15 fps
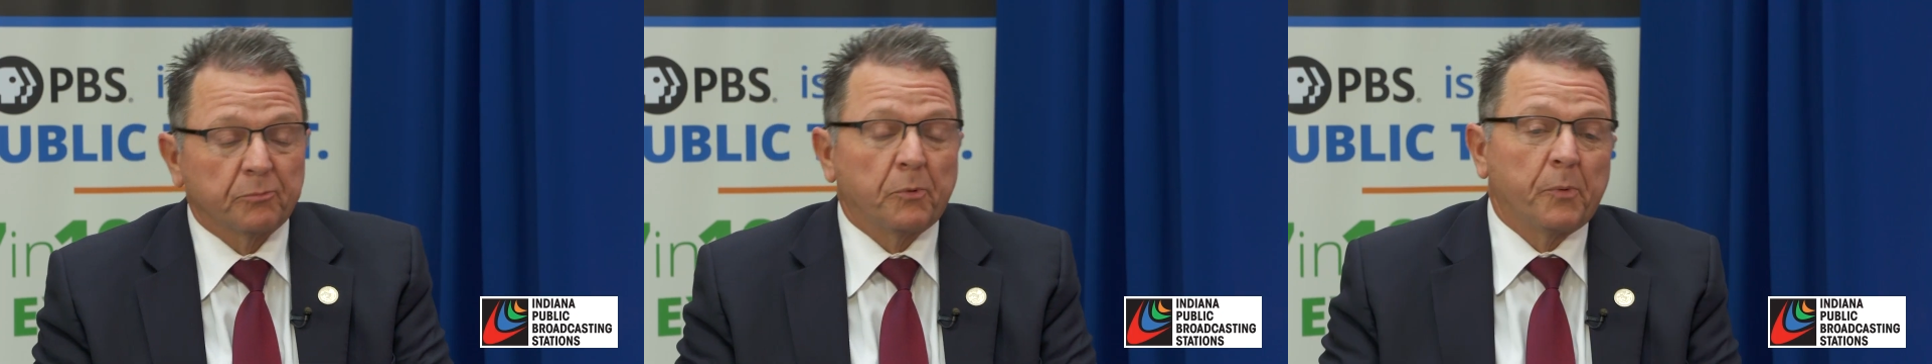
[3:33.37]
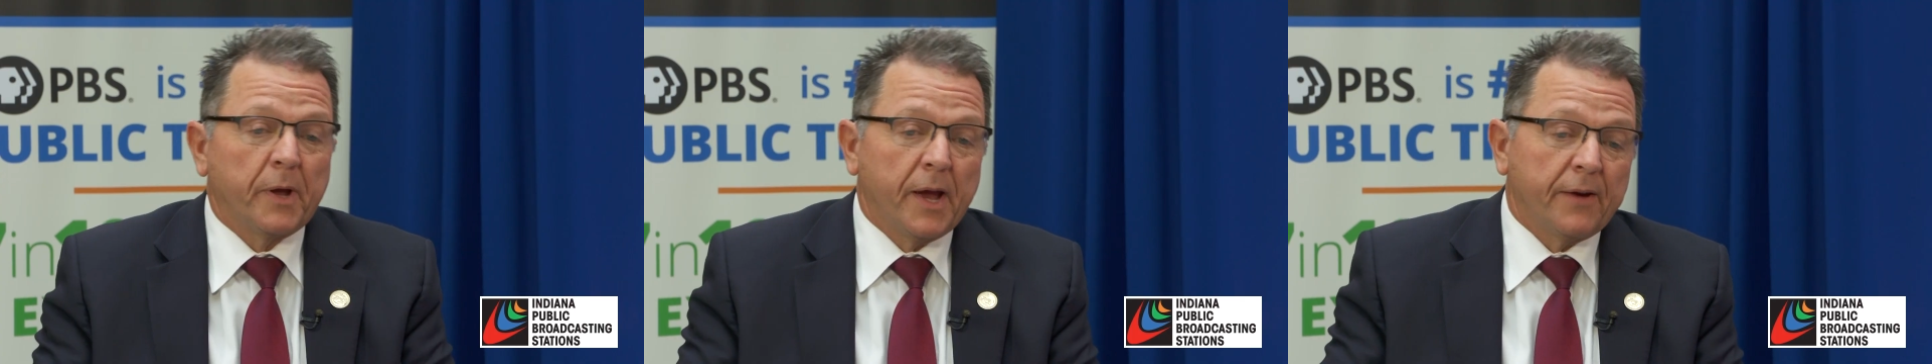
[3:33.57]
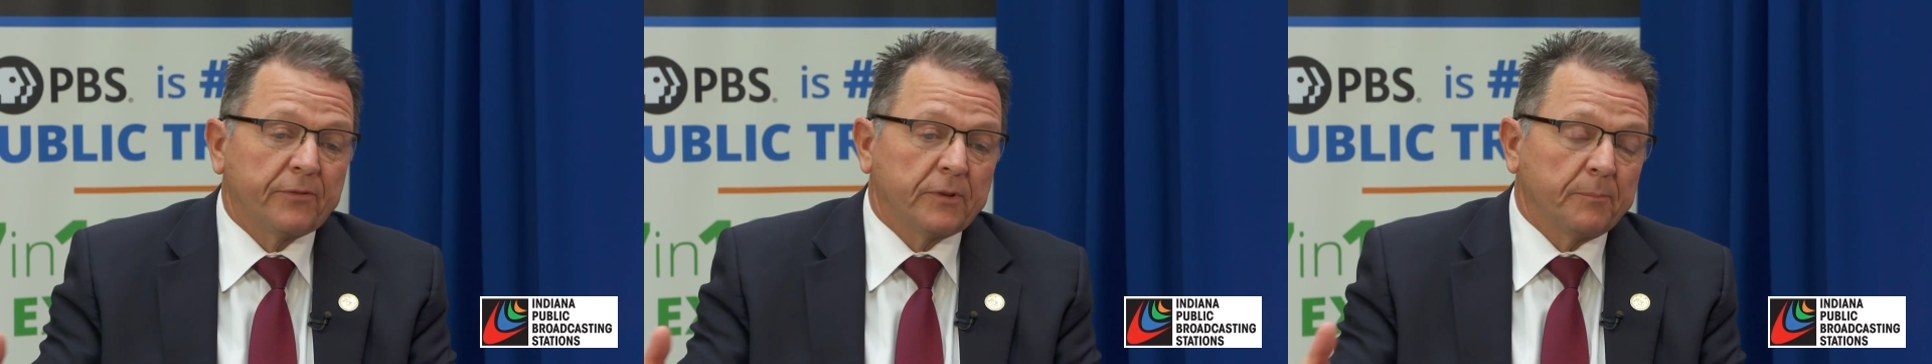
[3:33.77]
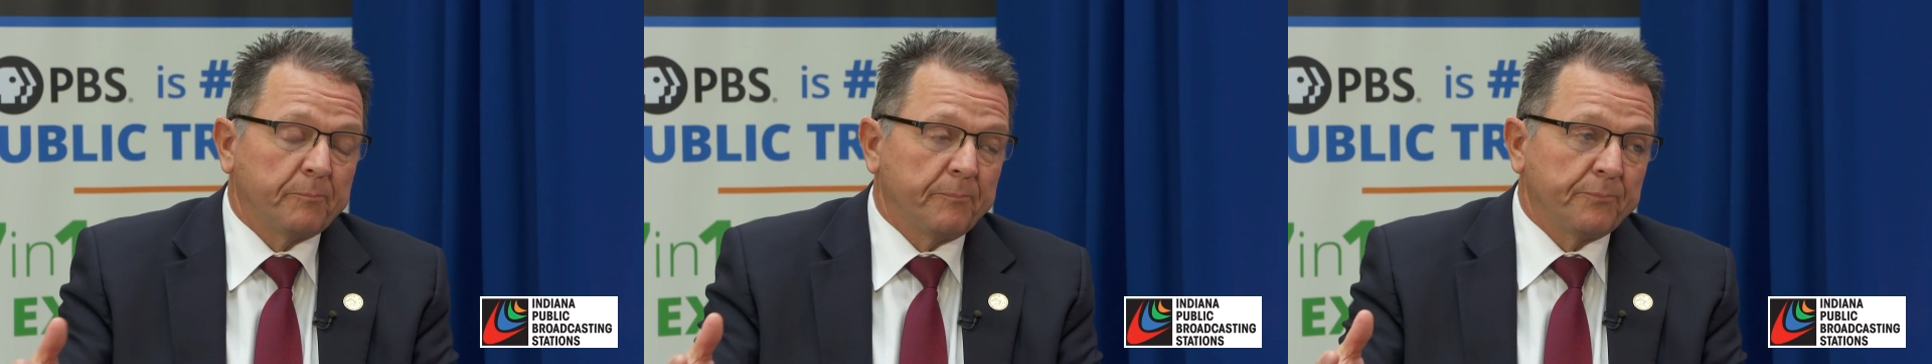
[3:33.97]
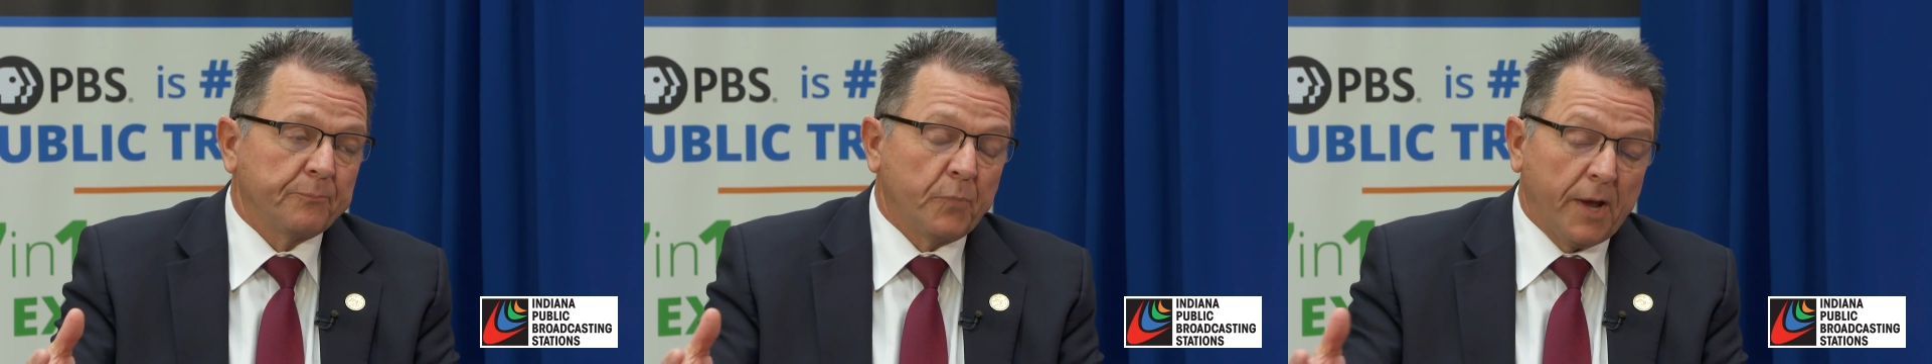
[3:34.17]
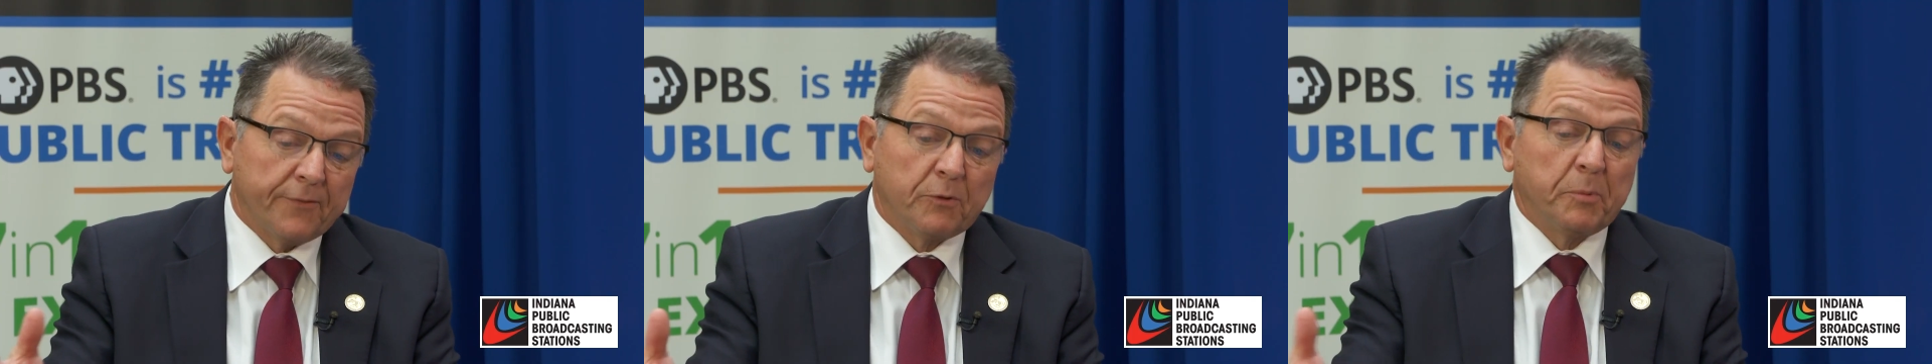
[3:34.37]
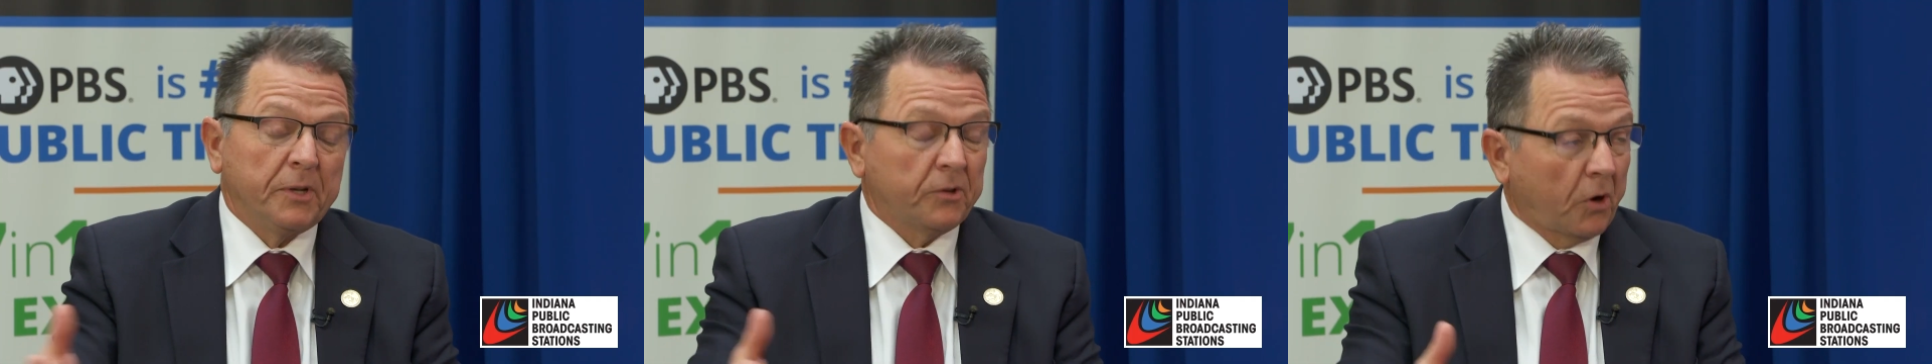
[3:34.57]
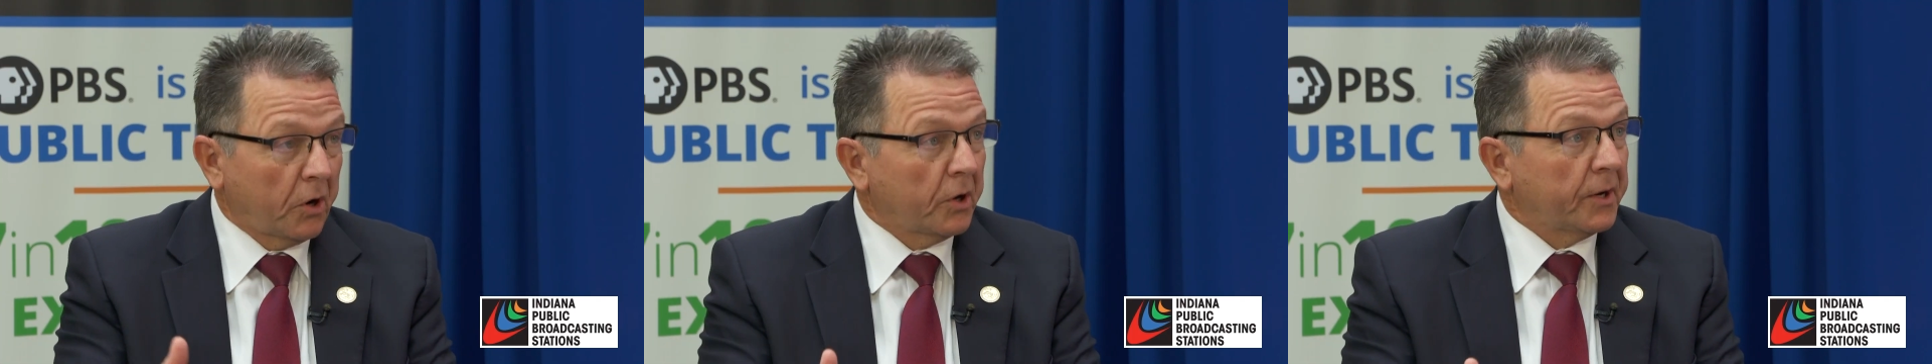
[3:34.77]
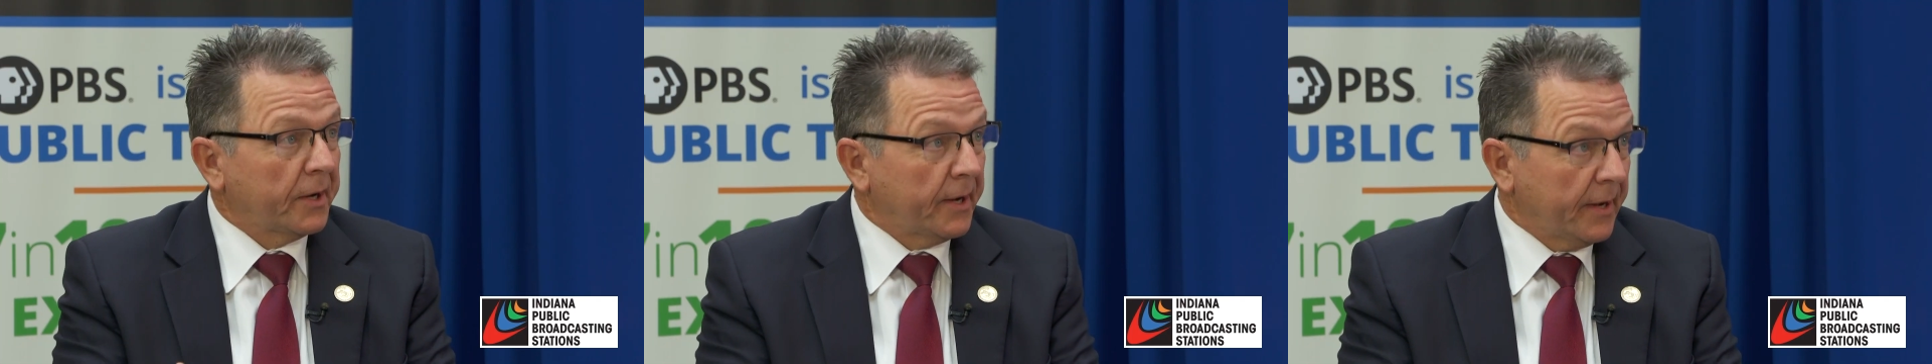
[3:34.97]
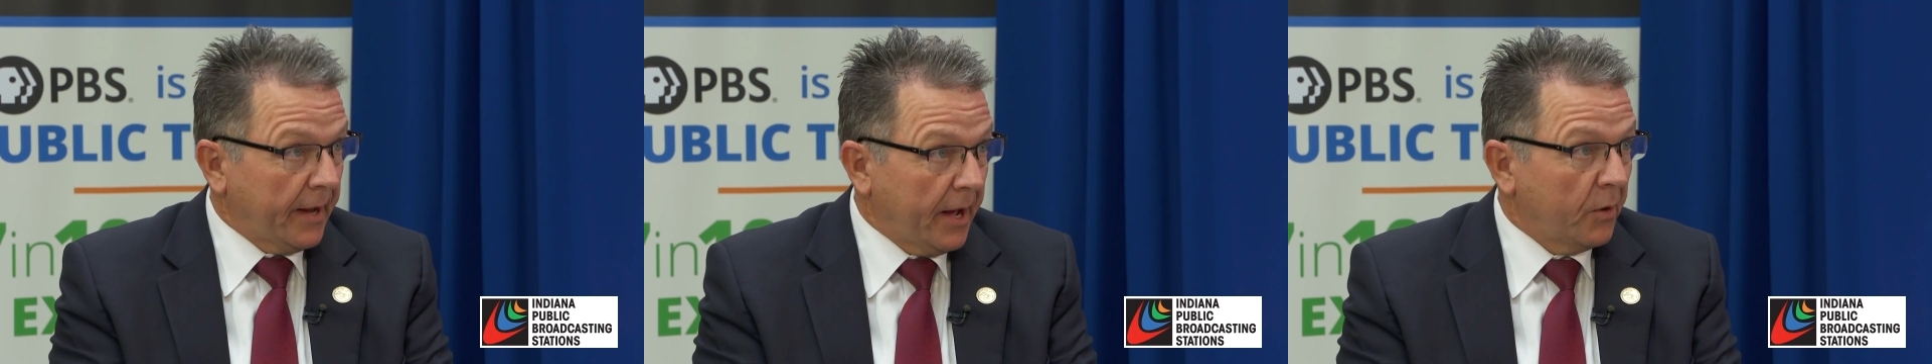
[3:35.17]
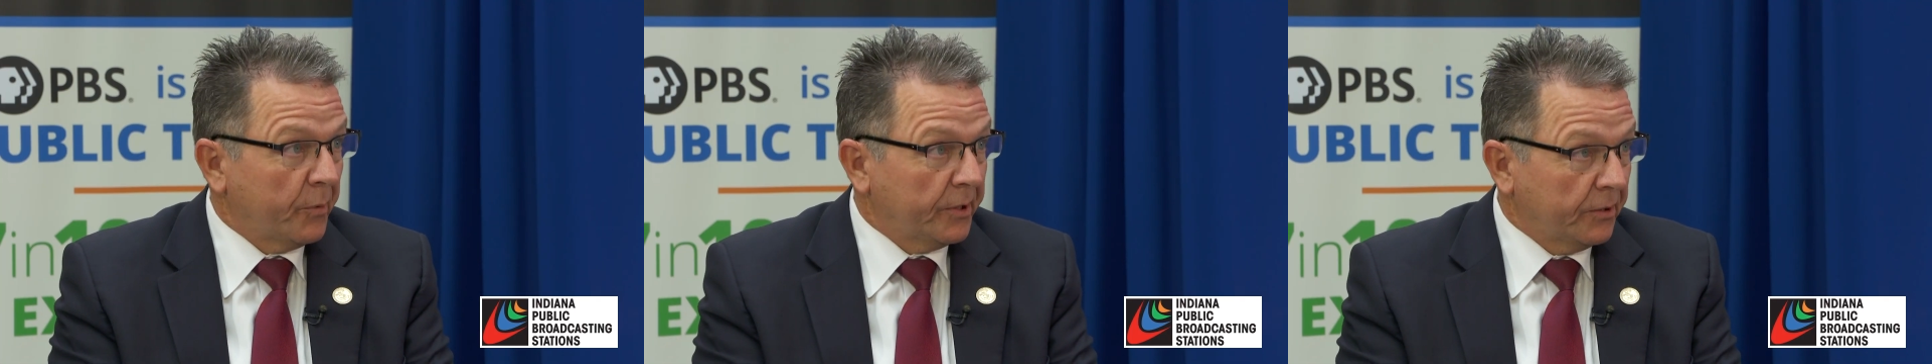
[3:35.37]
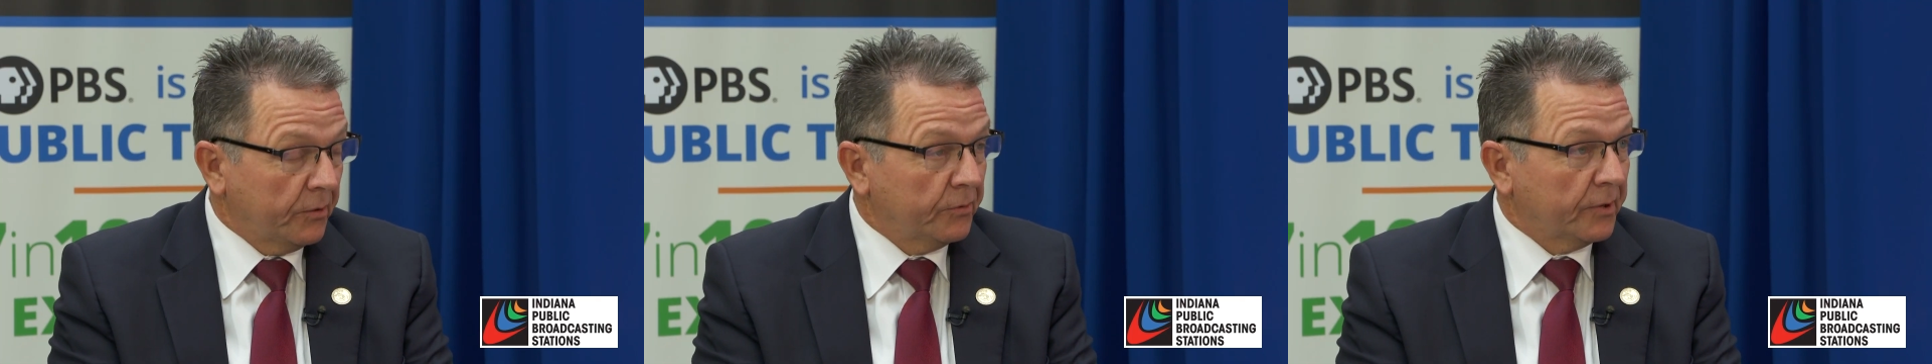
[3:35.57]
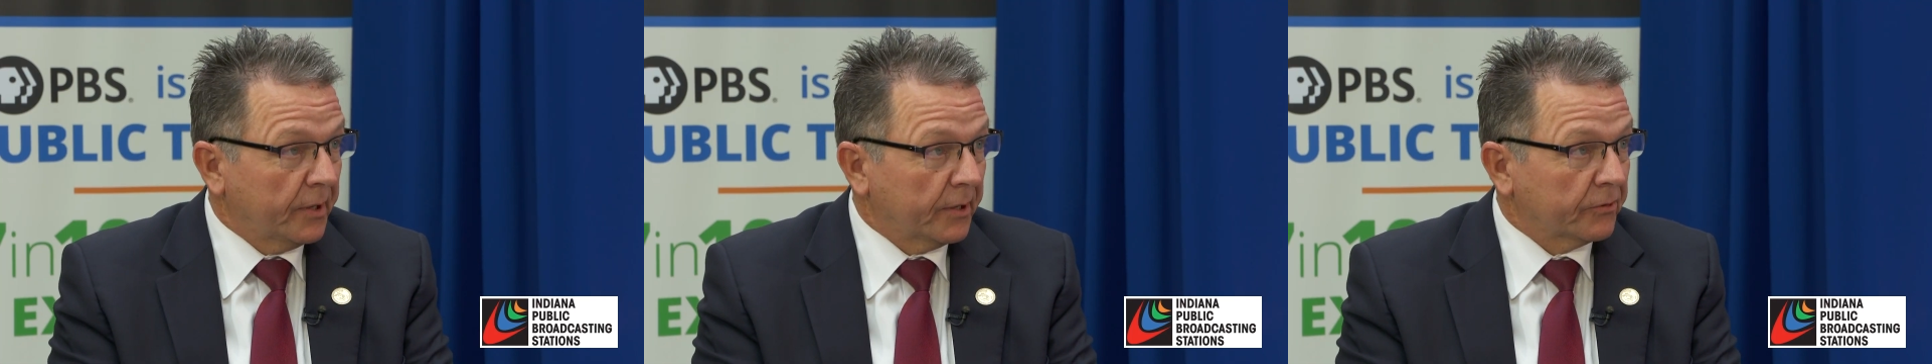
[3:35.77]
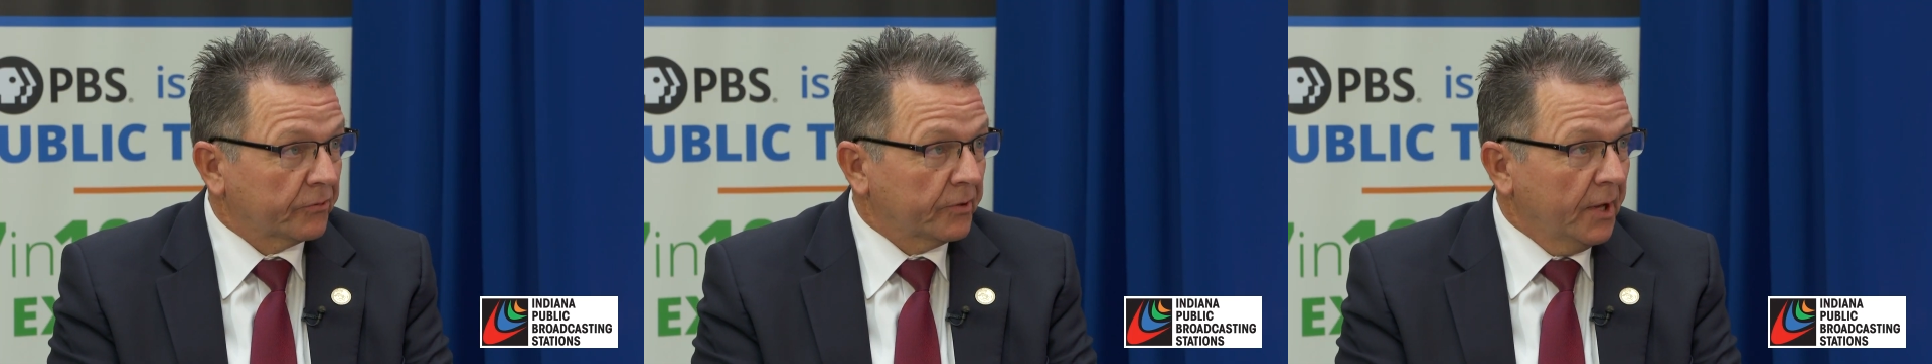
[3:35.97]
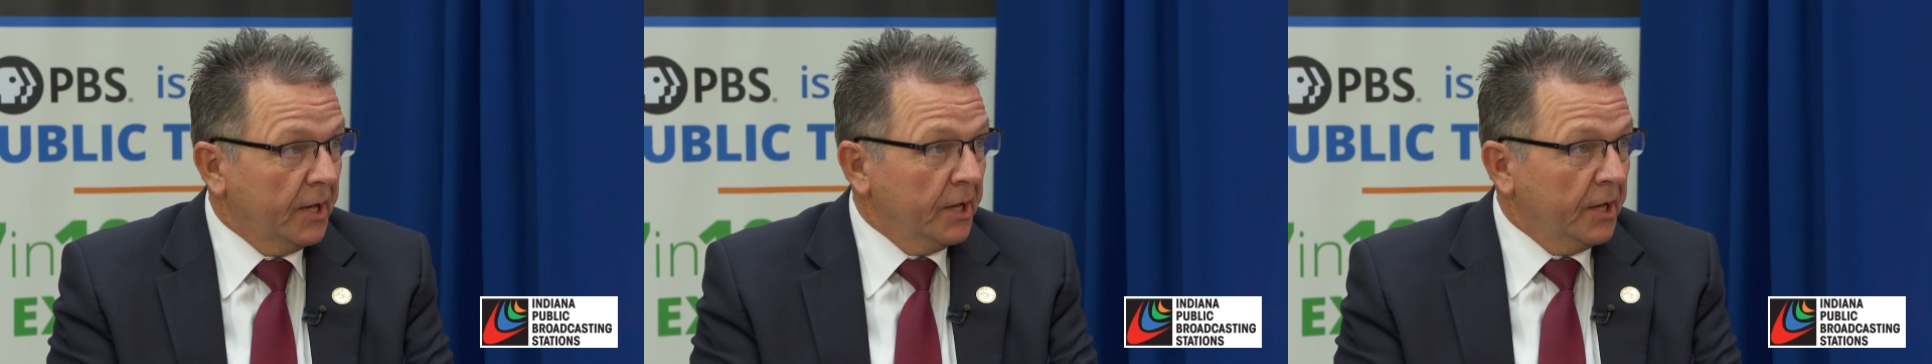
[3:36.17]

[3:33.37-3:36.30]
But we have to be targeted in how we do this.